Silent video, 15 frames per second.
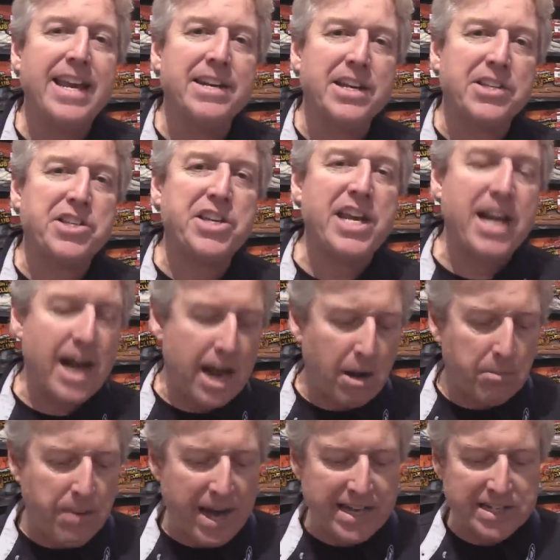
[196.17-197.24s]
into Sea
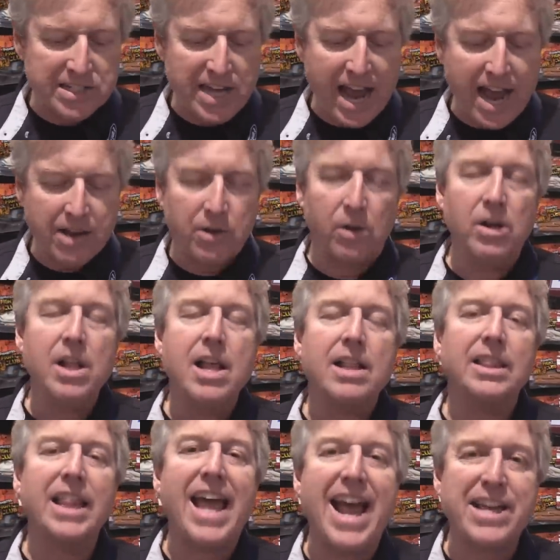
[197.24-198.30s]
Isle Bait and Tackle
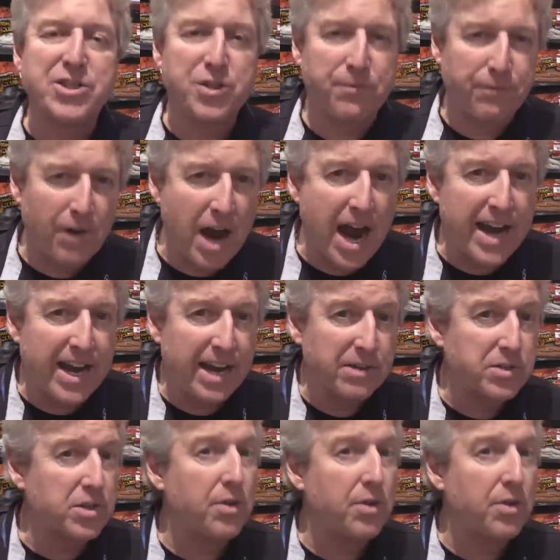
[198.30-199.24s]
last Friday.